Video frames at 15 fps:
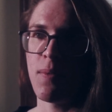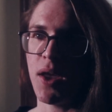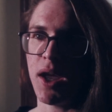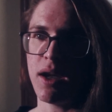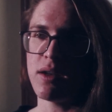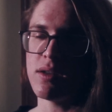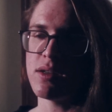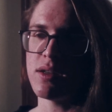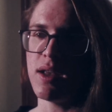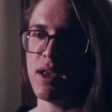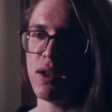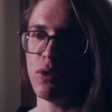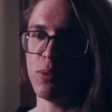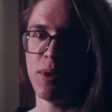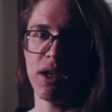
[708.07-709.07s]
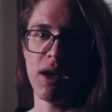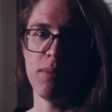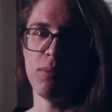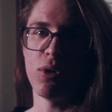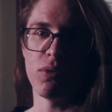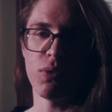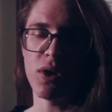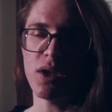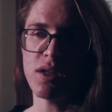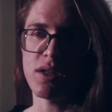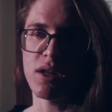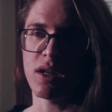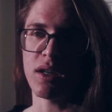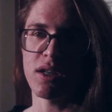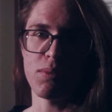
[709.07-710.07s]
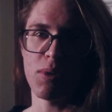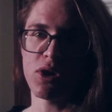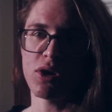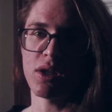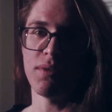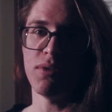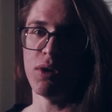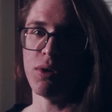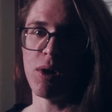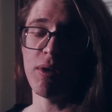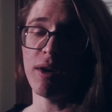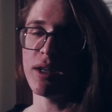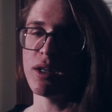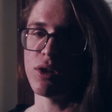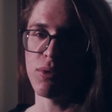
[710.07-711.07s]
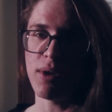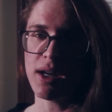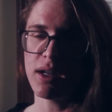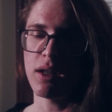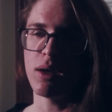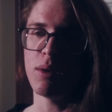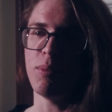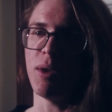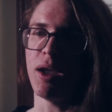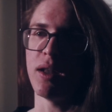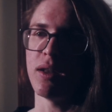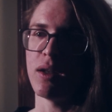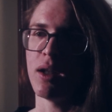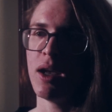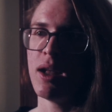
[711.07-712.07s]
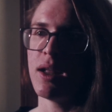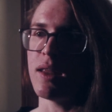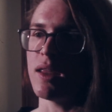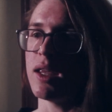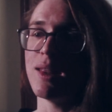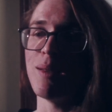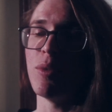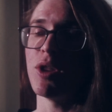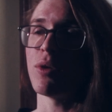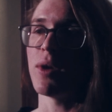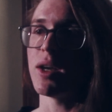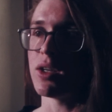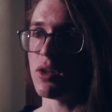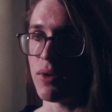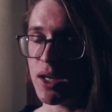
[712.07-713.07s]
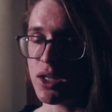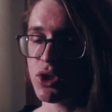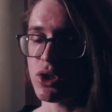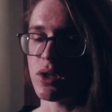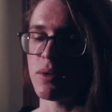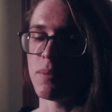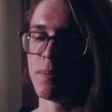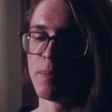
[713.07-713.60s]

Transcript: and it'll become more realistic, especially if you know how to direct them and lead them in the right direction.